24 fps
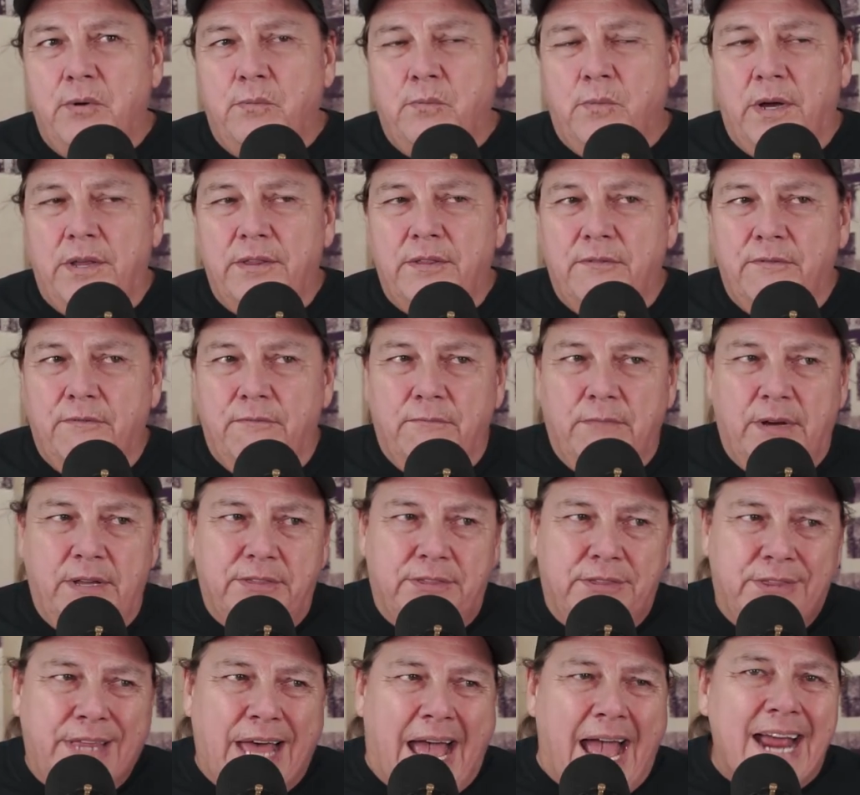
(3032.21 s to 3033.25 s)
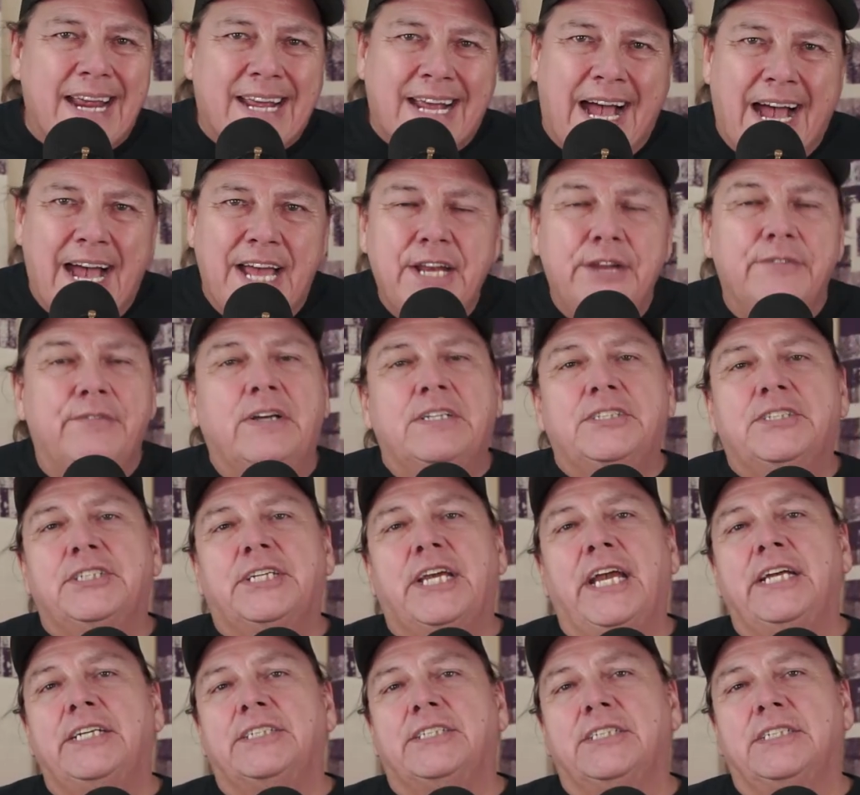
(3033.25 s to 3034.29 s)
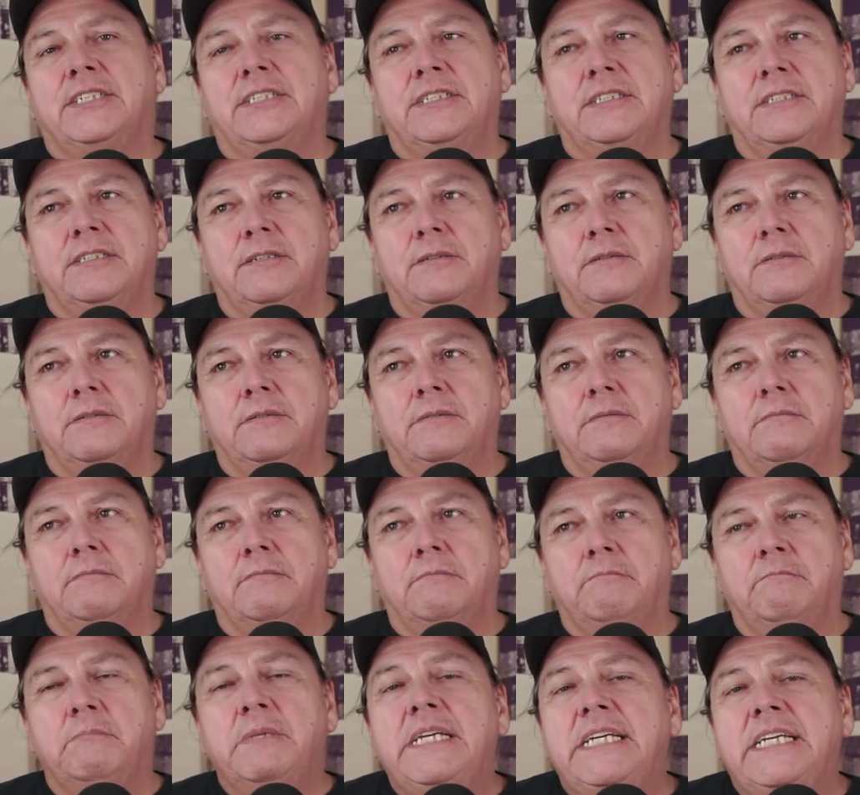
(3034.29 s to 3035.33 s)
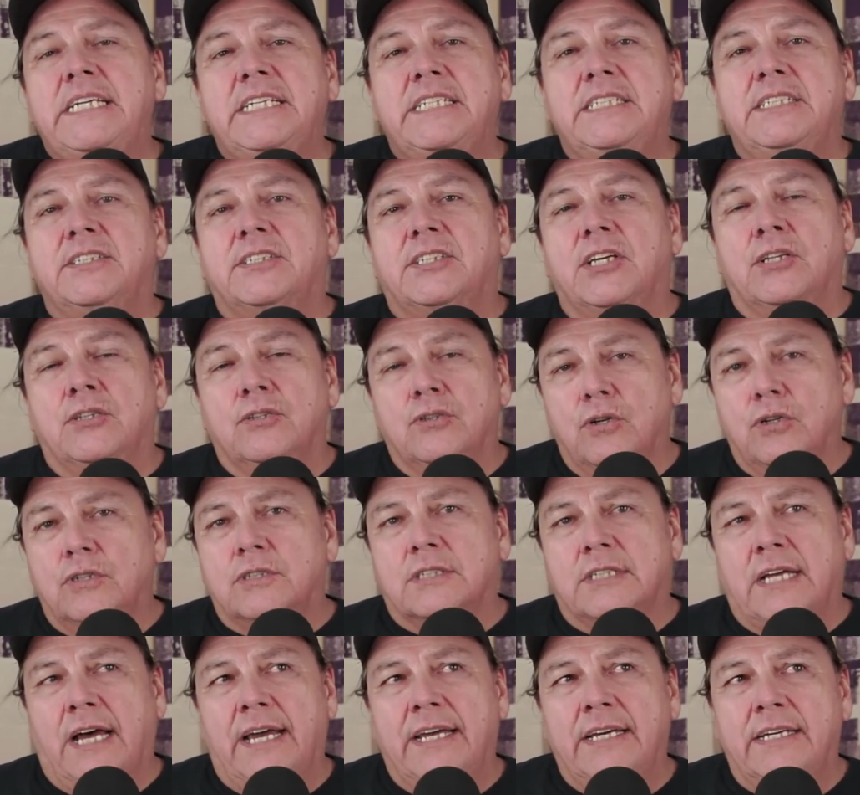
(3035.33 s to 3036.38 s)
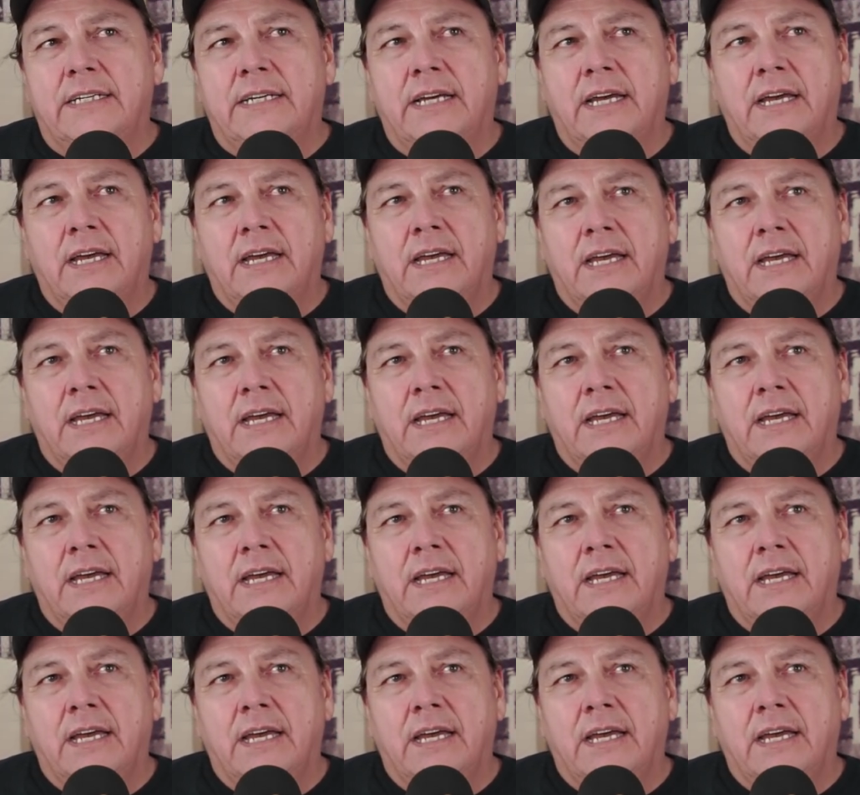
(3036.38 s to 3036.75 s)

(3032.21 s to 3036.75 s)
what that kind of education means and looks like,